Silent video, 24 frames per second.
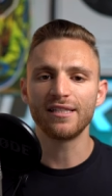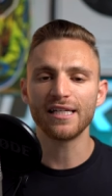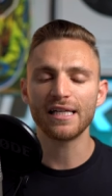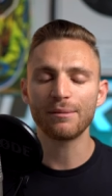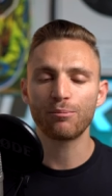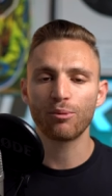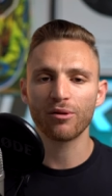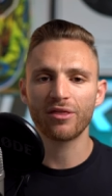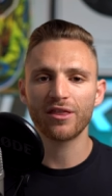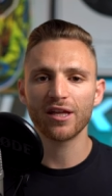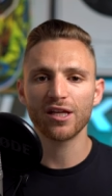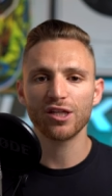
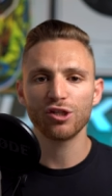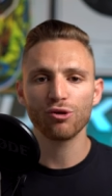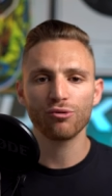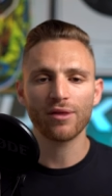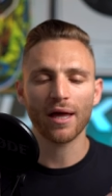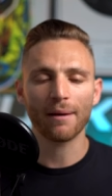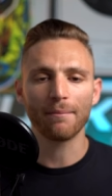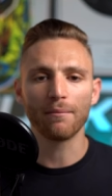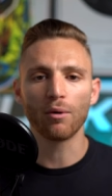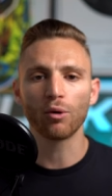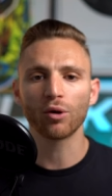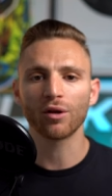deep within you,
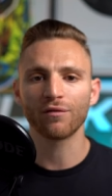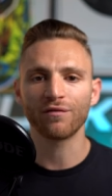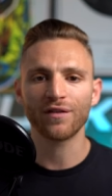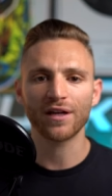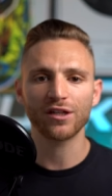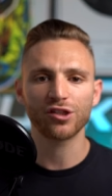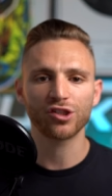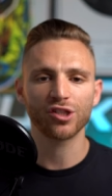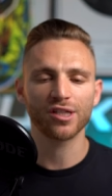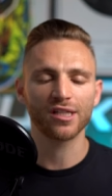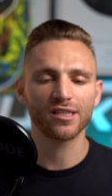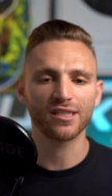that
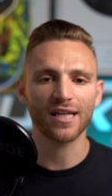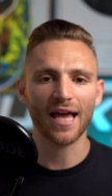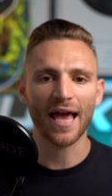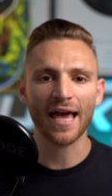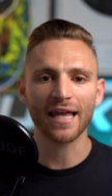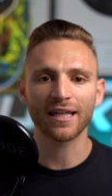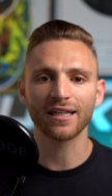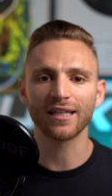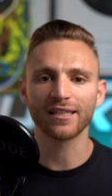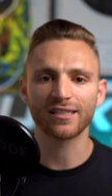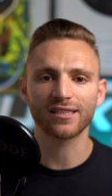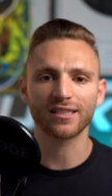motivation is
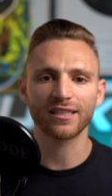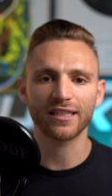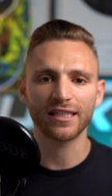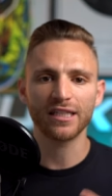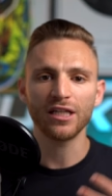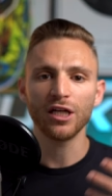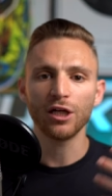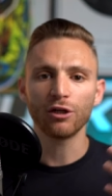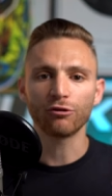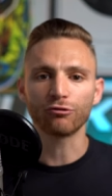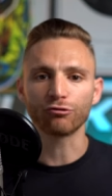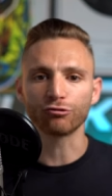
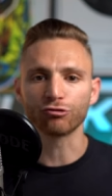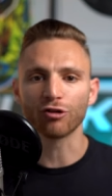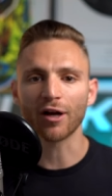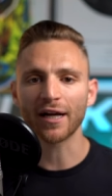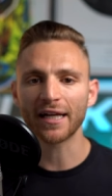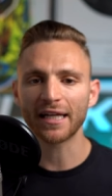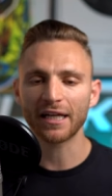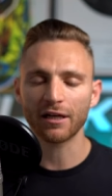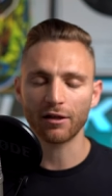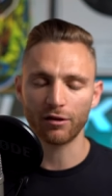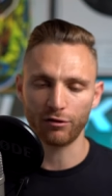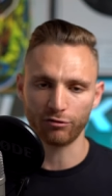endlessly
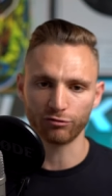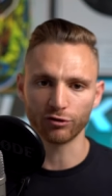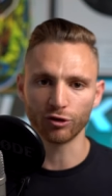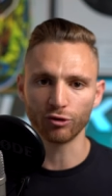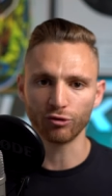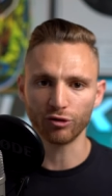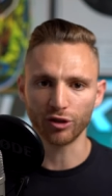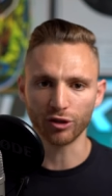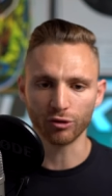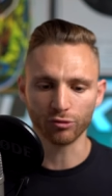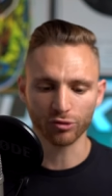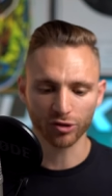running
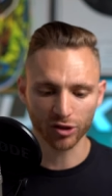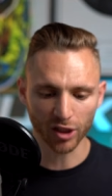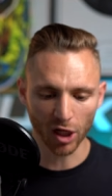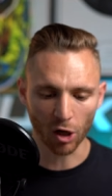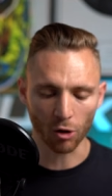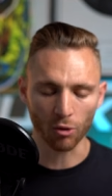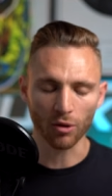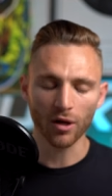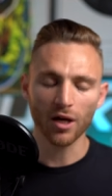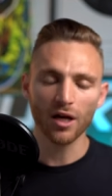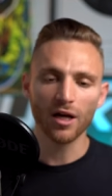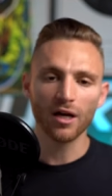through you.
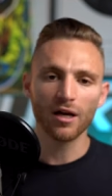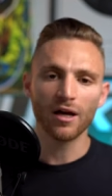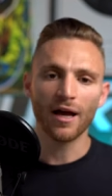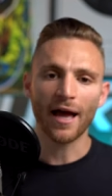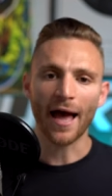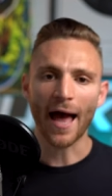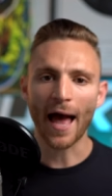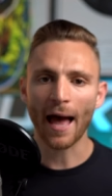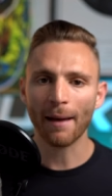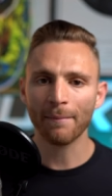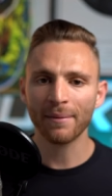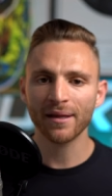So,
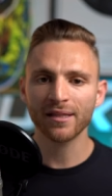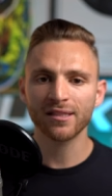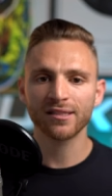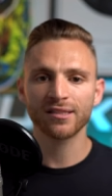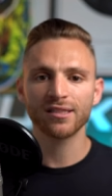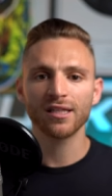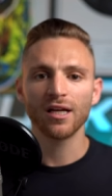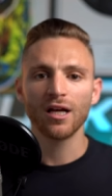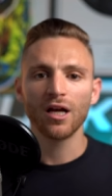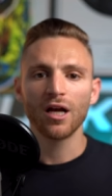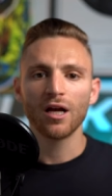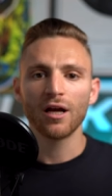
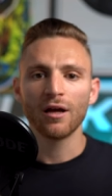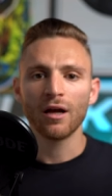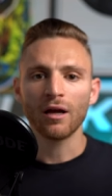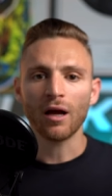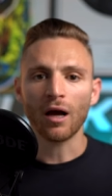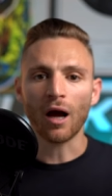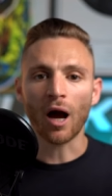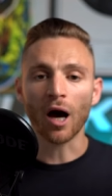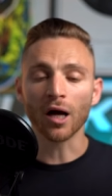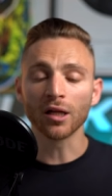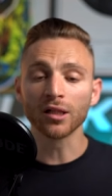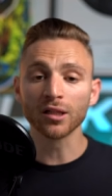habits
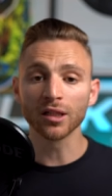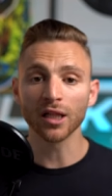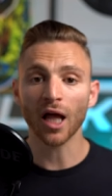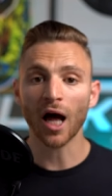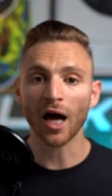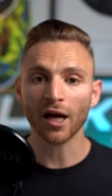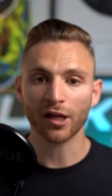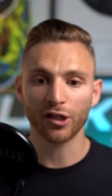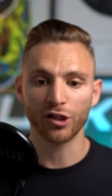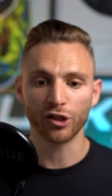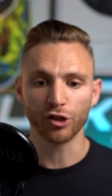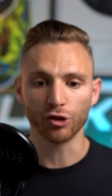
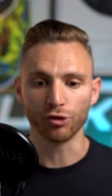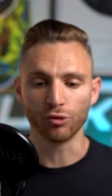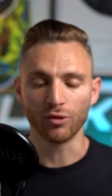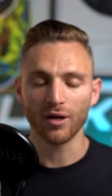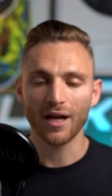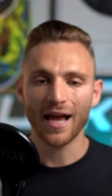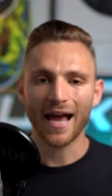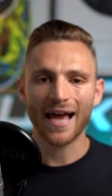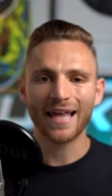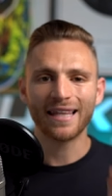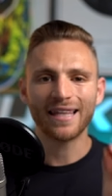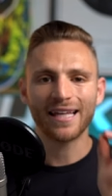unlock you
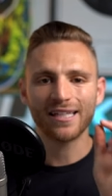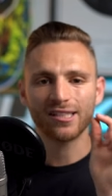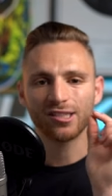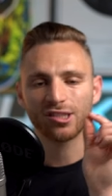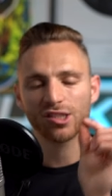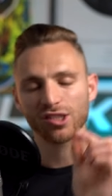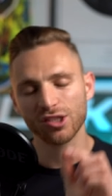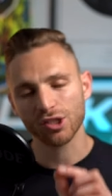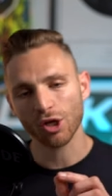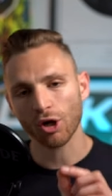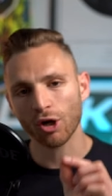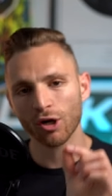and they
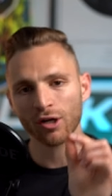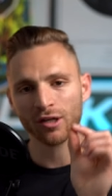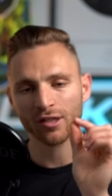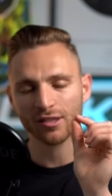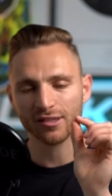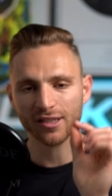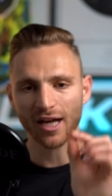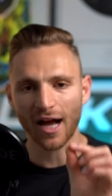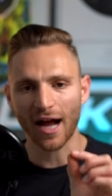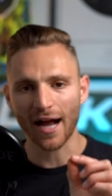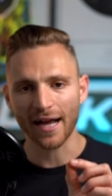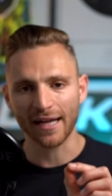
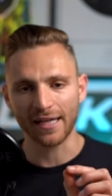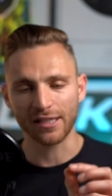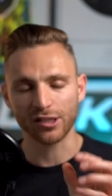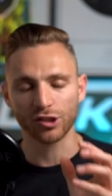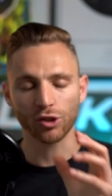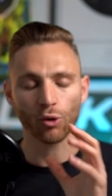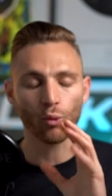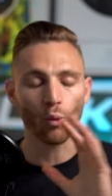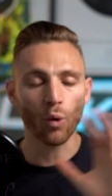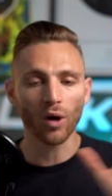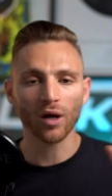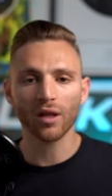start tiny.
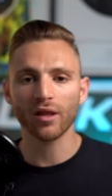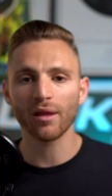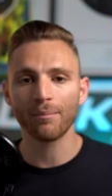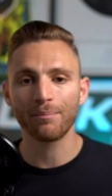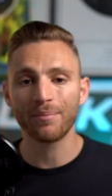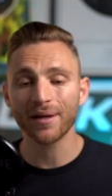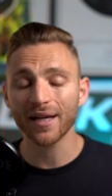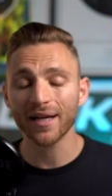So one of the